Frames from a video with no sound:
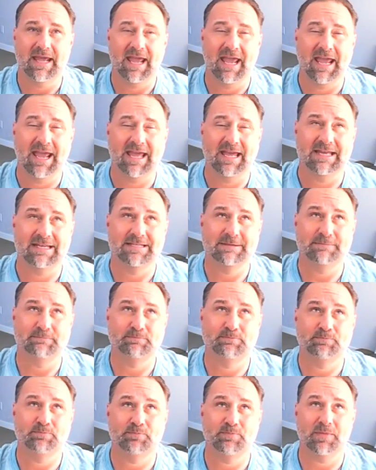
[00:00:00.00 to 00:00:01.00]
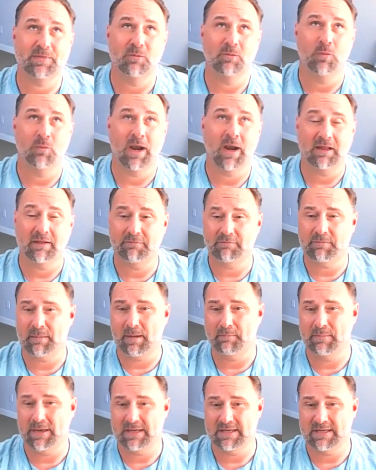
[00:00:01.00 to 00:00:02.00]
And what I love
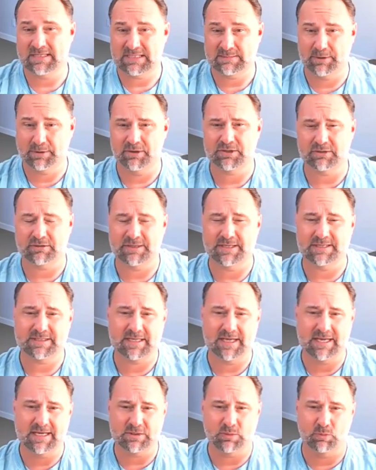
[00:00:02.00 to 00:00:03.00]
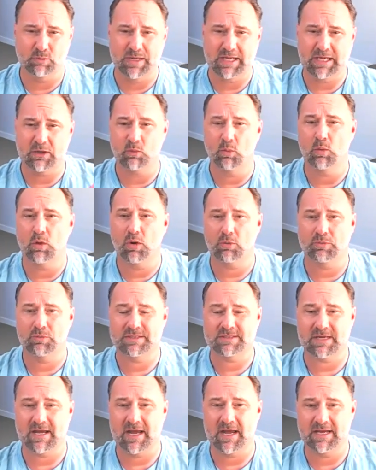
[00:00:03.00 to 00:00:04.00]
about being a spiritualist is we can work with
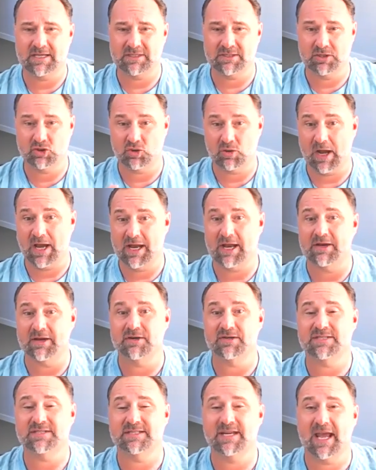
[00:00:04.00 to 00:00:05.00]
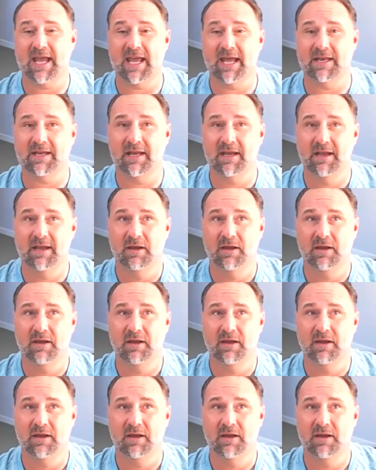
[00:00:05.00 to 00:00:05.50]
science to try to understand